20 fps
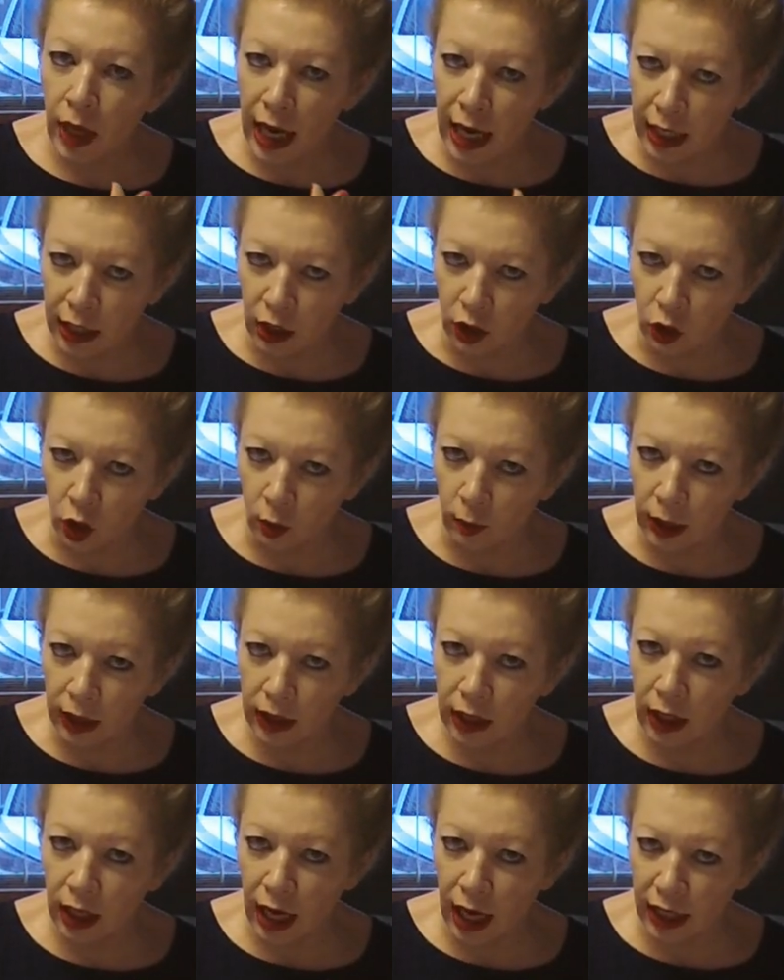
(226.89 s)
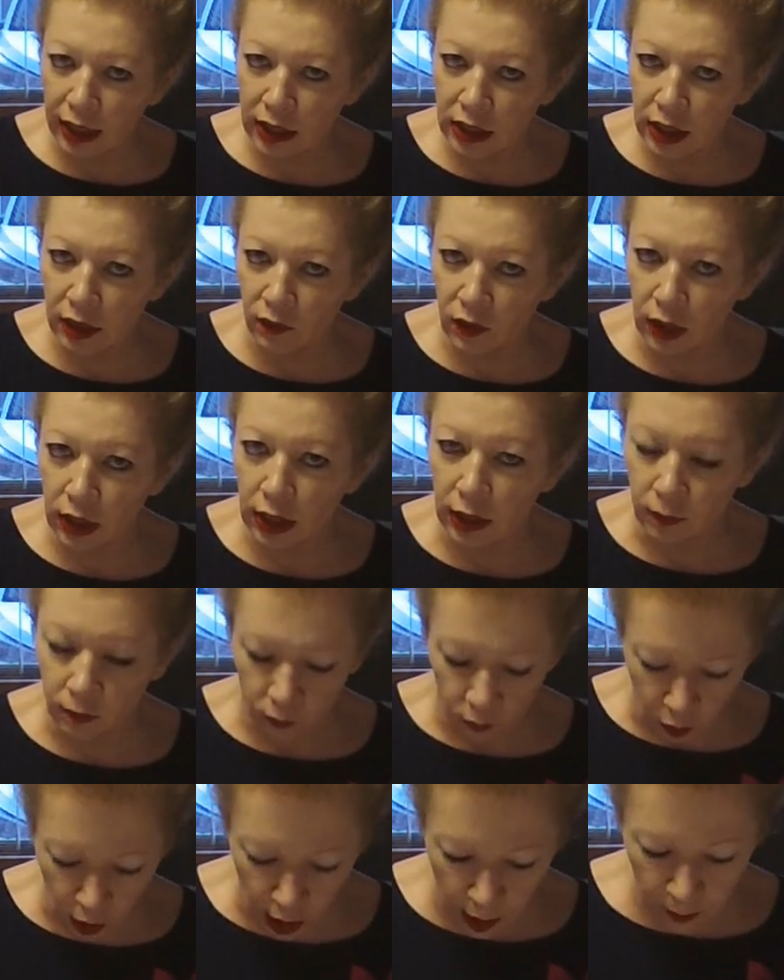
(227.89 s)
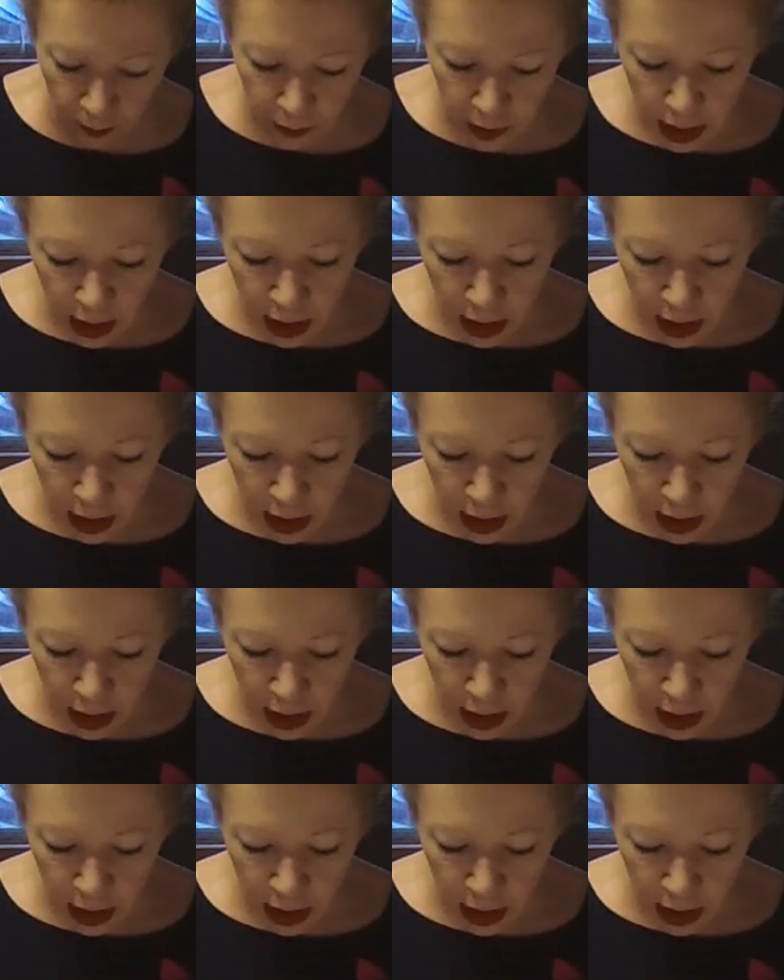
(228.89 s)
economic activity, right?